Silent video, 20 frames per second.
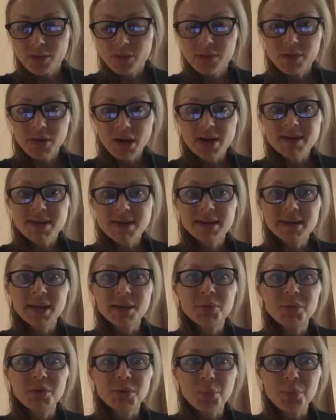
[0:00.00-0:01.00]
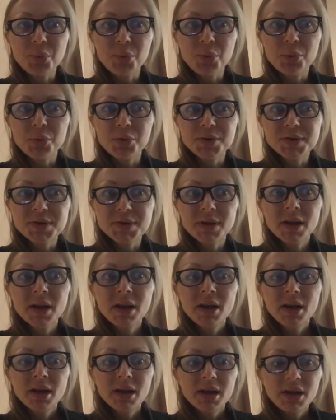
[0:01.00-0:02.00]
drugs that can be repurposed
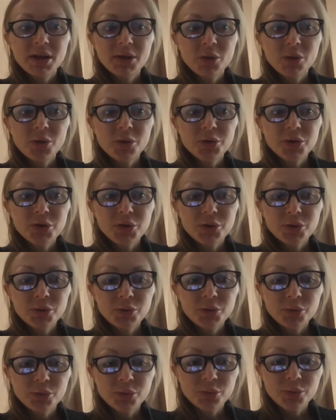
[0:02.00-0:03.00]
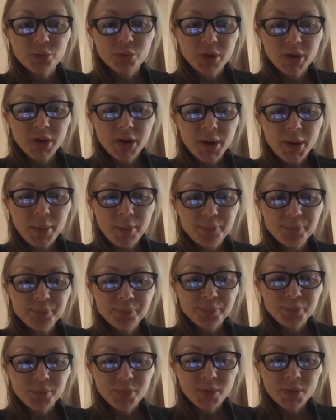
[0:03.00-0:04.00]
in order to um,
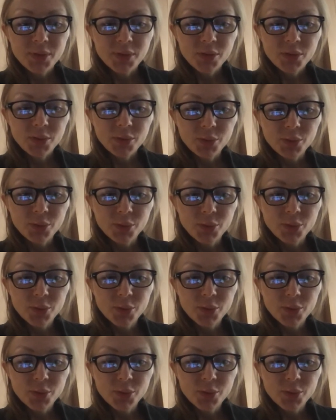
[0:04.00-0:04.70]
to